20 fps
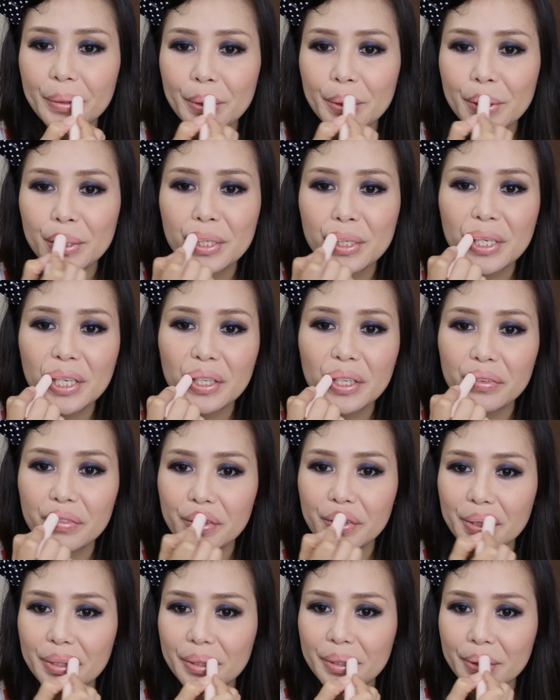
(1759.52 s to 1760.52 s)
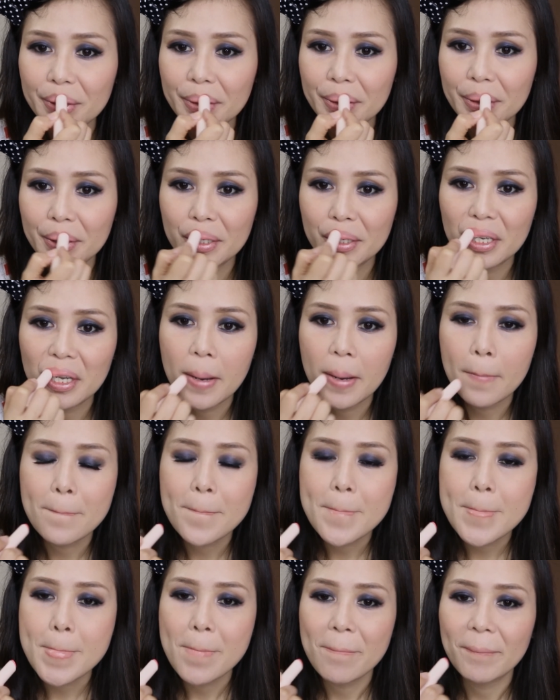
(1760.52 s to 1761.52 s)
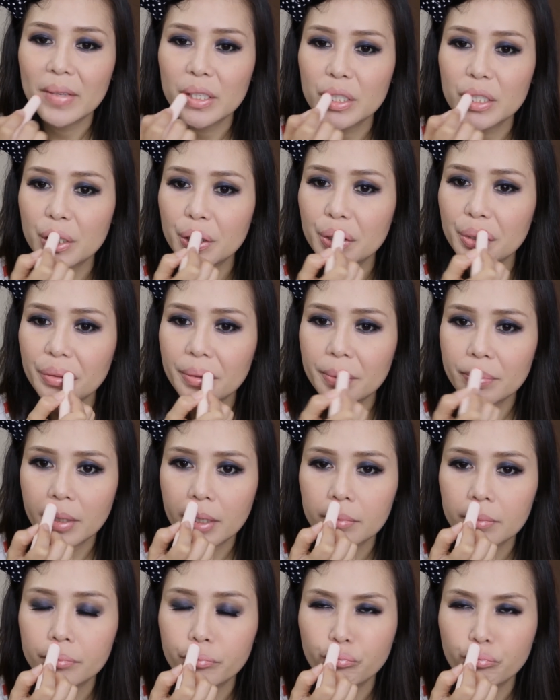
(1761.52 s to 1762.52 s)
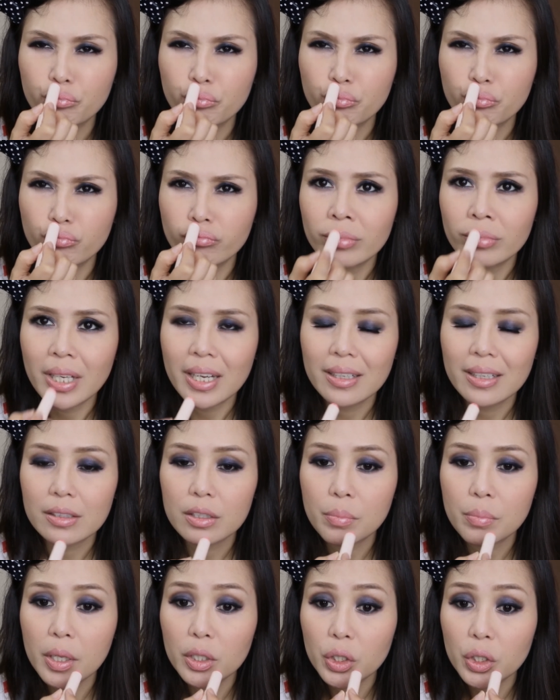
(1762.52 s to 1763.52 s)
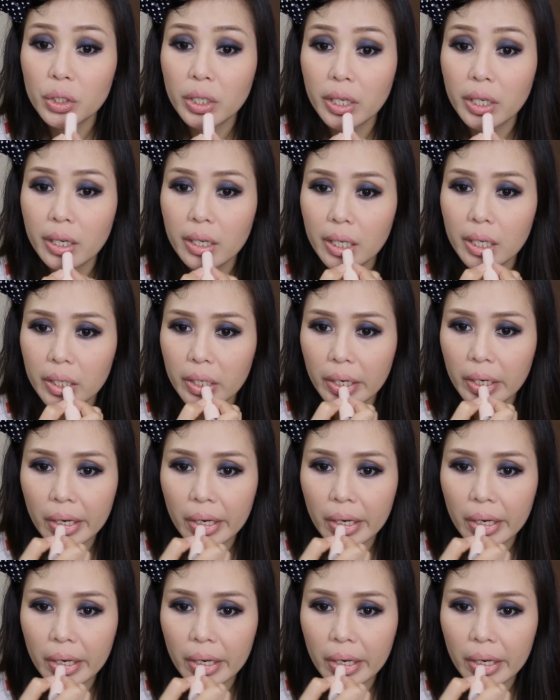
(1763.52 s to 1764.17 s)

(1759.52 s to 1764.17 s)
And I love this. It's so creamy and it smells so good.